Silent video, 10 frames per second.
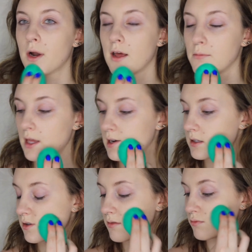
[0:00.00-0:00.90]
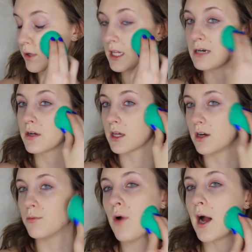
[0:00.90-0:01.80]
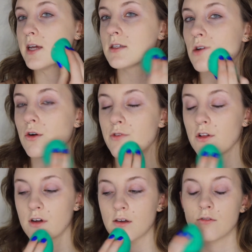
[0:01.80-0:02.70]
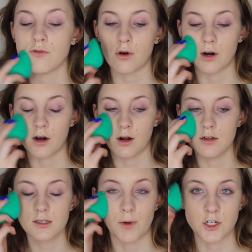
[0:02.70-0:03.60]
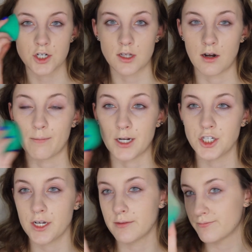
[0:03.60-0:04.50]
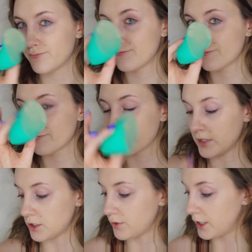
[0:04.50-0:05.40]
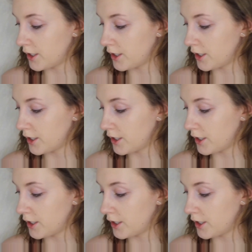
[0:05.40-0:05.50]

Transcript: but I mean, it's a really, really good price, so if you're looking for sponges on a budget, it's really